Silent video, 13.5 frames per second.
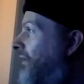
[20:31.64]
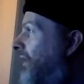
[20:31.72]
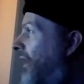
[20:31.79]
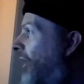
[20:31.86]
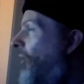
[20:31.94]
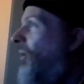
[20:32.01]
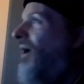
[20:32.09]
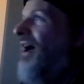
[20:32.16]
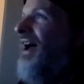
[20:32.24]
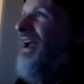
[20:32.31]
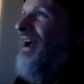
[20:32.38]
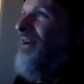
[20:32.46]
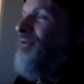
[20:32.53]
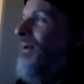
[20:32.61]
Oh,
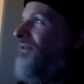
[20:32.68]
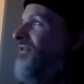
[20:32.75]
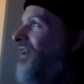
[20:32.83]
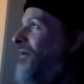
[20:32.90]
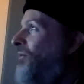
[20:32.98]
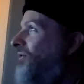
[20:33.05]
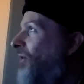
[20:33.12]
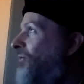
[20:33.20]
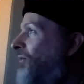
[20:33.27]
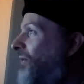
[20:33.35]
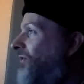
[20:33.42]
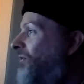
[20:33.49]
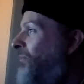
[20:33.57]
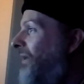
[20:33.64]
I, I, was about to say, was
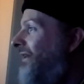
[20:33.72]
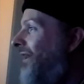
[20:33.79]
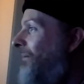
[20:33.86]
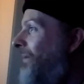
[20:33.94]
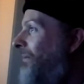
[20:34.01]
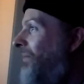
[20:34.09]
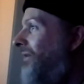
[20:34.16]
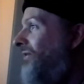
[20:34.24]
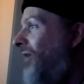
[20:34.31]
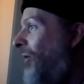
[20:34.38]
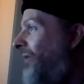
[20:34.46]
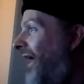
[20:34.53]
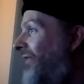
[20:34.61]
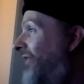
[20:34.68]
also in Speed Limit, but
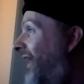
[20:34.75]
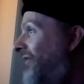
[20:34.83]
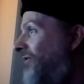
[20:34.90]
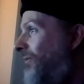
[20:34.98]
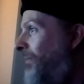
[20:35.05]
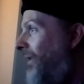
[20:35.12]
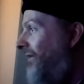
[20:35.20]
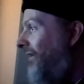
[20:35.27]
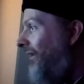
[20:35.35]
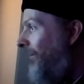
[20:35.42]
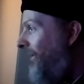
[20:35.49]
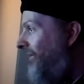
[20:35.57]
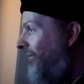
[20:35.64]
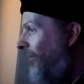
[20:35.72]
no, not that Speed
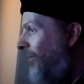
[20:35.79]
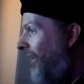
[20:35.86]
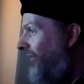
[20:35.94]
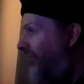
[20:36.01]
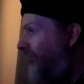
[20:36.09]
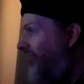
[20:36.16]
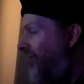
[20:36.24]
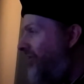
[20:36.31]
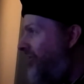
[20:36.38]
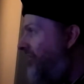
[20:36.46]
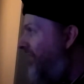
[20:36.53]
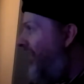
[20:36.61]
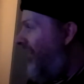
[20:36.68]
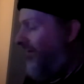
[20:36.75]
Limit. No, not the
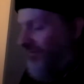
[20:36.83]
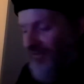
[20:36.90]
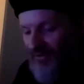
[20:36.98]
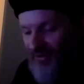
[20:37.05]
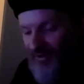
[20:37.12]
French act.